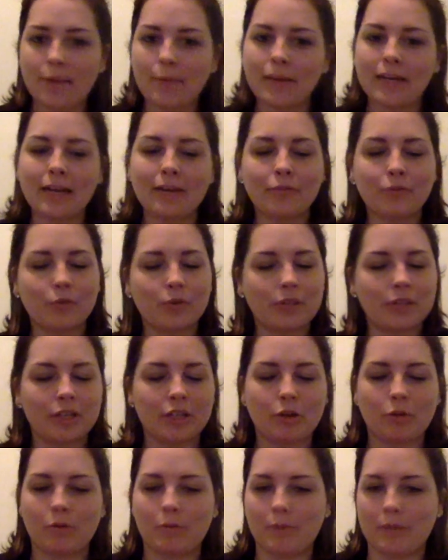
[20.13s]
I never really
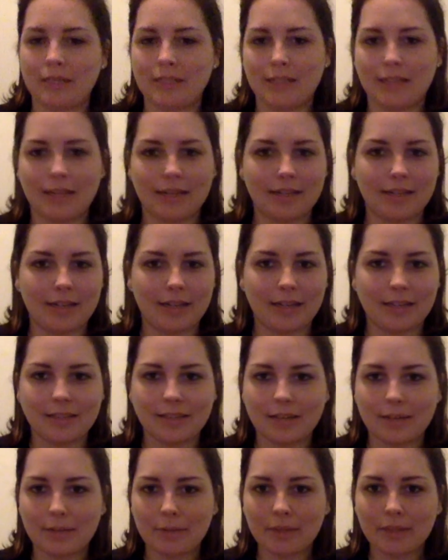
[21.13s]
know what my day-to-day is
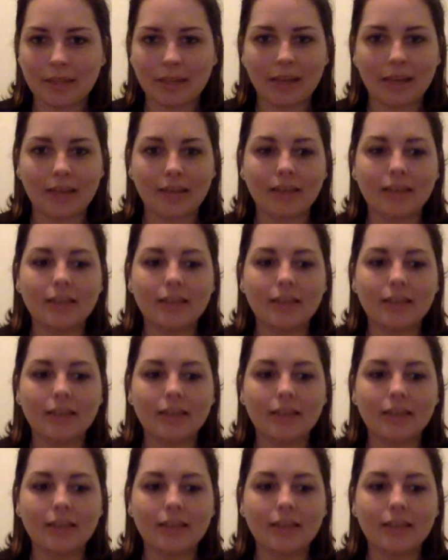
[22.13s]
going to be like.